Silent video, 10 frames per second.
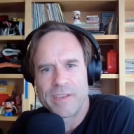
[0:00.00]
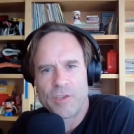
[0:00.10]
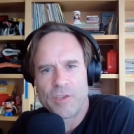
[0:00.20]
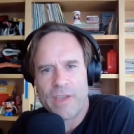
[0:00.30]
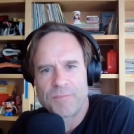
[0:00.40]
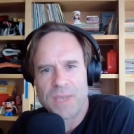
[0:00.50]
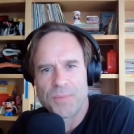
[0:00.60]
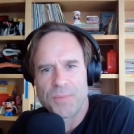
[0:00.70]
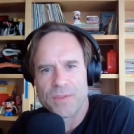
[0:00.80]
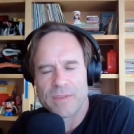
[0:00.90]
and do you have
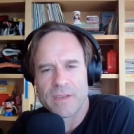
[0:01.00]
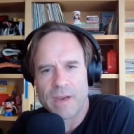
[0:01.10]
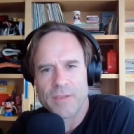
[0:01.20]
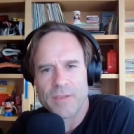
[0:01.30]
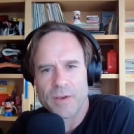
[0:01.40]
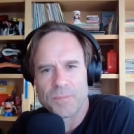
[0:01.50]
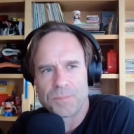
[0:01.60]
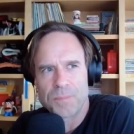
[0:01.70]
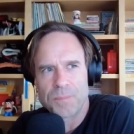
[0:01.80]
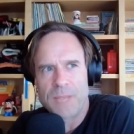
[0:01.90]
people that are there
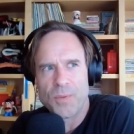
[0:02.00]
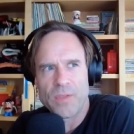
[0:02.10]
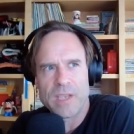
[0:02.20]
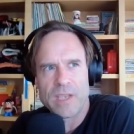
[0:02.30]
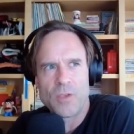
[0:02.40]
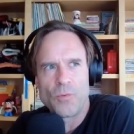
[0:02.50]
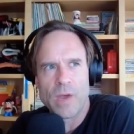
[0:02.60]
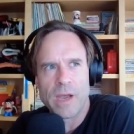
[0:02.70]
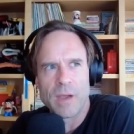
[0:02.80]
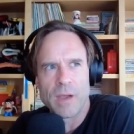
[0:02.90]
people that you
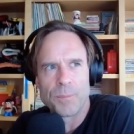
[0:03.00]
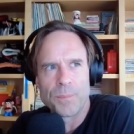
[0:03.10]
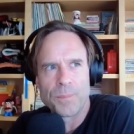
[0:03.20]
uh